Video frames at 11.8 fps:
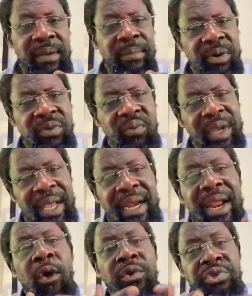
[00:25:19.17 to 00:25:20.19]
But we can
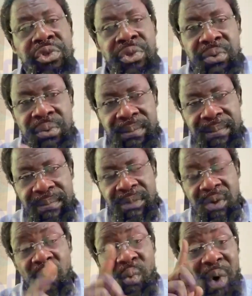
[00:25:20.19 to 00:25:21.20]
urge you,
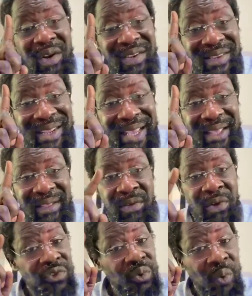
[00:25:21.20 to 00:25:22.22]
one day,
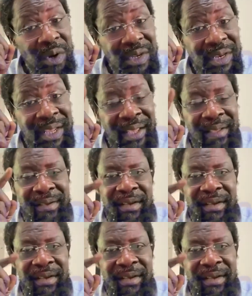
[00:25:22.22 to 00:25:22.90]
just one day,